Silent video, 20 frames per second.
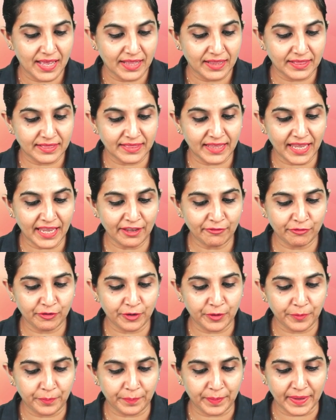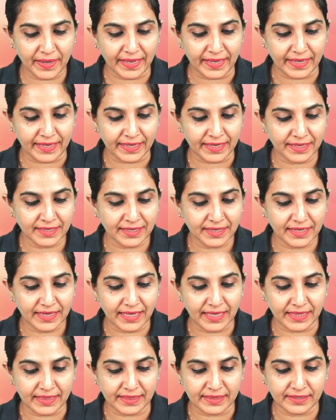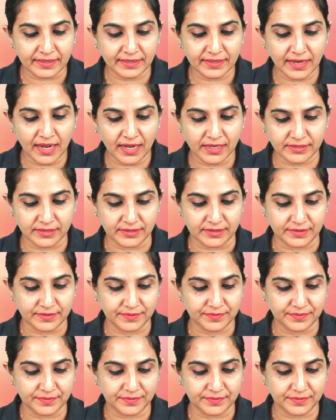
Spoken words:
They were playing in the garden.